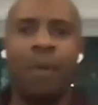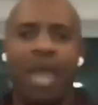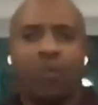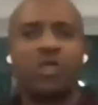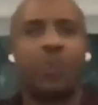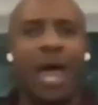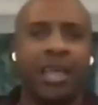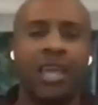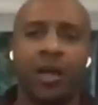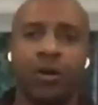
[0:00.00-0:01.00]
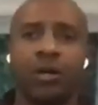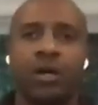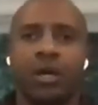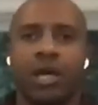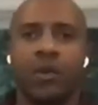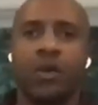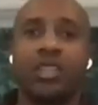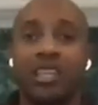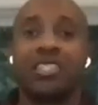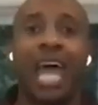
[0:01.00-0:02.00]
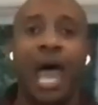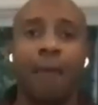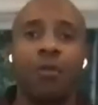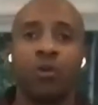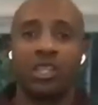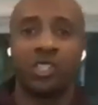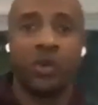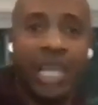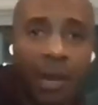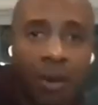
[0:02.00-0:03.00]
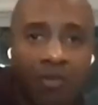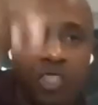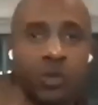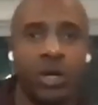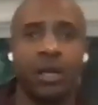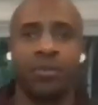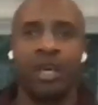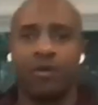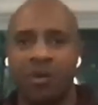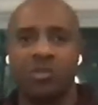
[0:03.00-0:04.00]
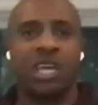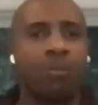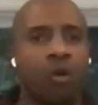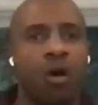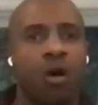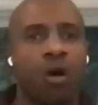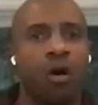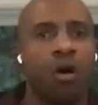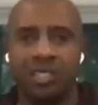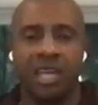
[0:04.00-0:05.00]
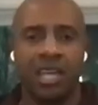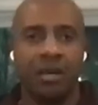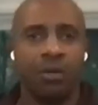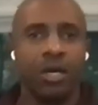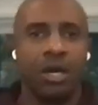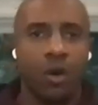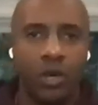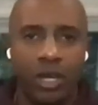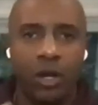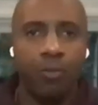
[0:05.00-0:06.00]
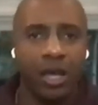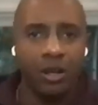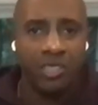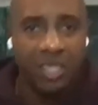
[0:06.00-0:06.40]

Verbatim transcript: Bam was back here, and one of the things that happened when the screen came off the screen up there, that was Kemba Walker, Jayson Tatum, when their player